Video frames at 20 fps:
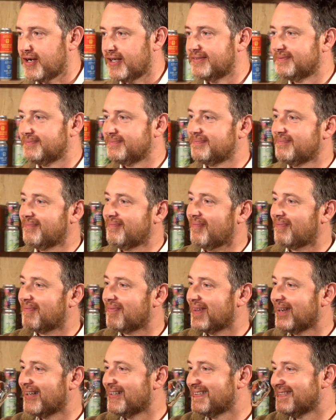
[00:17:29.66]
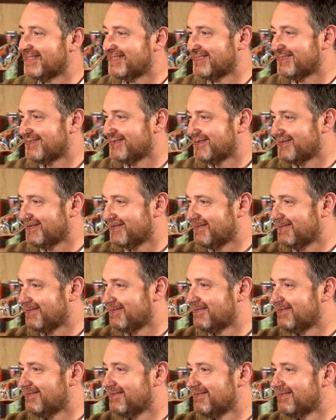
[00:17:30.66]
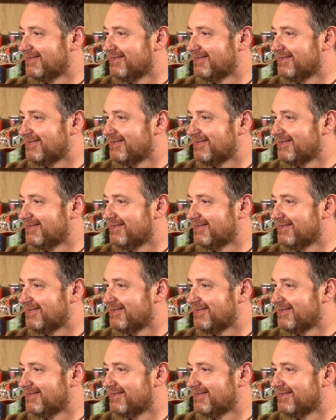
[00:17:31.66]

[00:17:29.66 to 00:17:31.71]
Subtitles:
But like just now, because it was pouring with